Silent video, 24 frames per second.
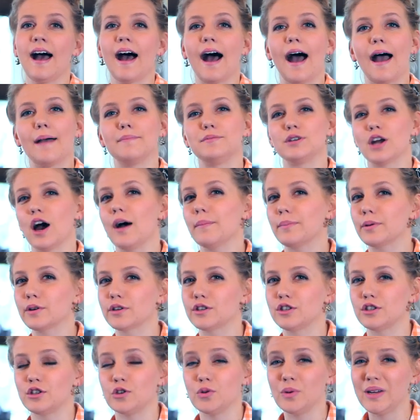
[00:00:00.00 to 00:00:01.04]
I'm not
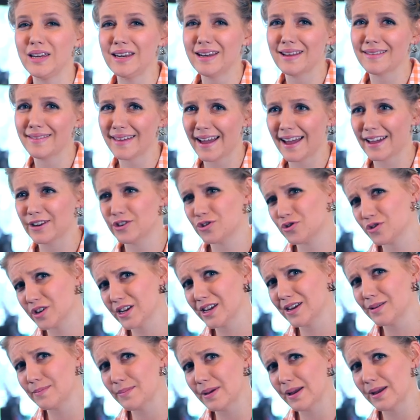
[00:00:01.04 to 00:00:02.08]
pursuing that
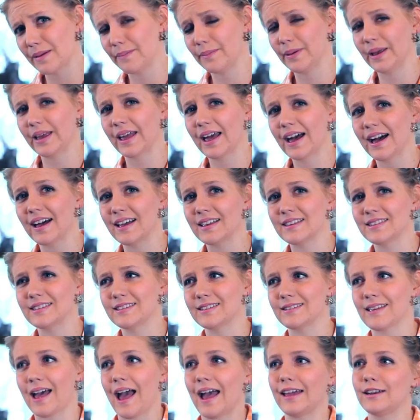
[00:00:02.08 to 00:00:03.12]
dream
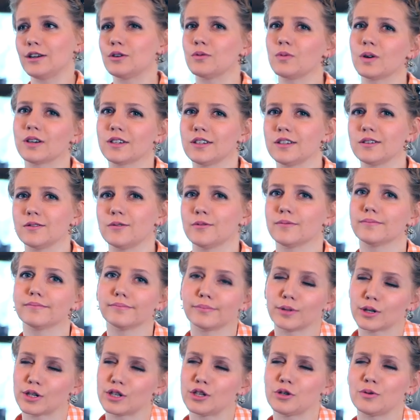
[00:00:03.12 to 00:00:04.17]
because I don't want to
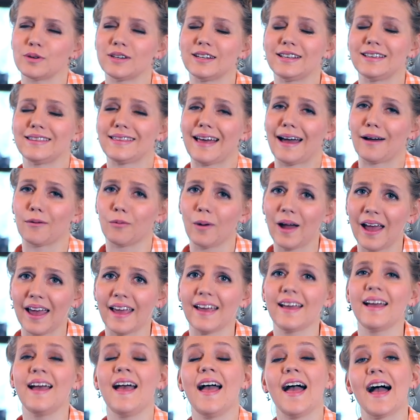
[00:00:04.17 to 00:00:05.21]
pursue it in that
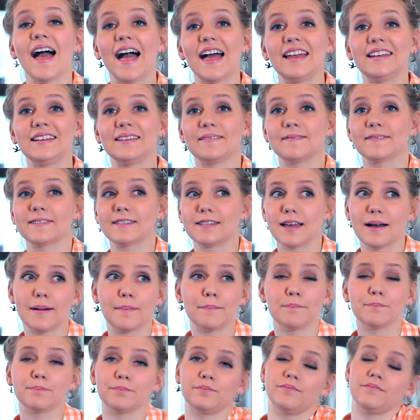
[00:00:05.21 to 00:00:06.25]
way. And if
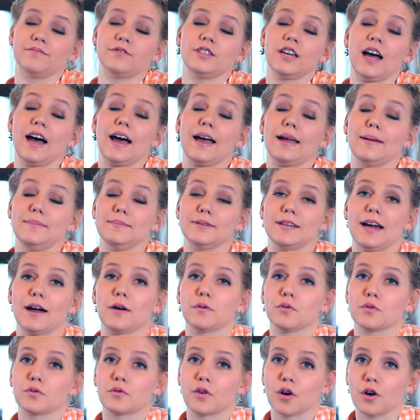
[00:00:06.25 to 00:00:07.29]
some time
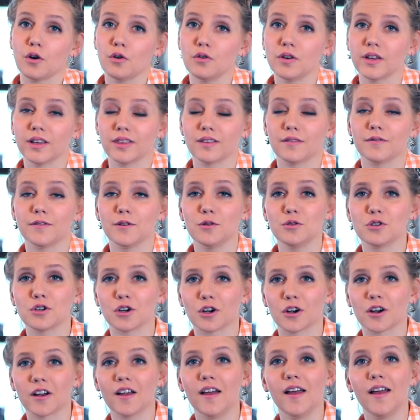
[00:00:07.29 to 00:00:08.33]
down the road in the
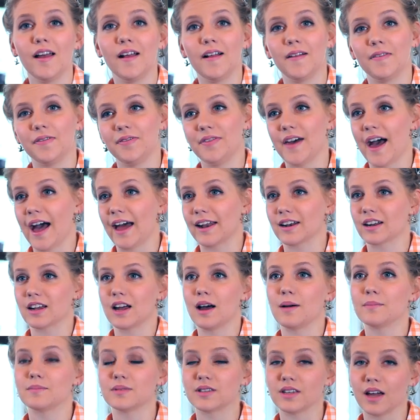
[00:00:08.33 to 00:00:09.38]
future that
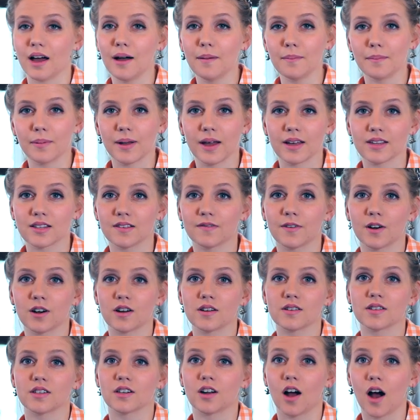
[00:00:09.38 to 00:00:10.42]
comes up as
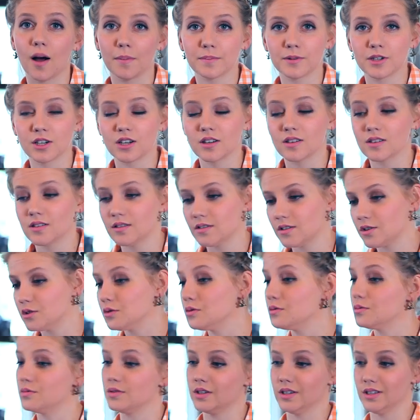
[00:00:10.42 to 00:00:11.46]
far as an option
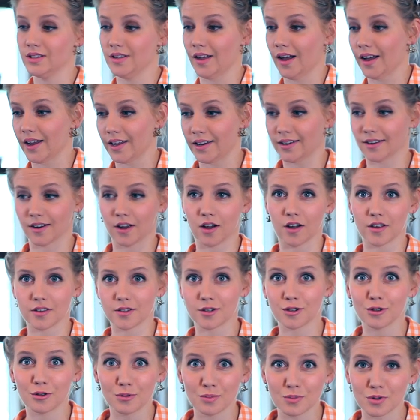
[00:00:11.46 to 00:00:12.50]
to design
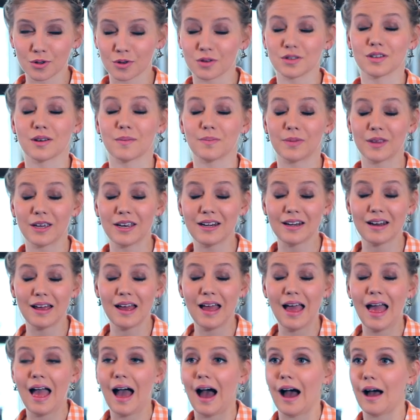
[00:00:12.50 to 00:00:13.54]
costumes or something,
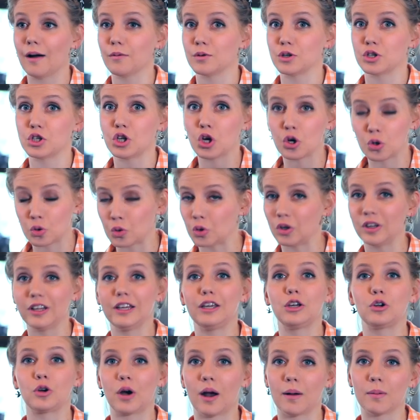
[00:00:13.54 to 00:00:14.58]
I would
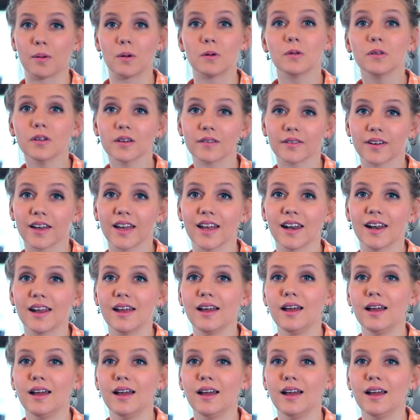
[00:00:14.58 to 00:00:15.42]
totally grab hold of it,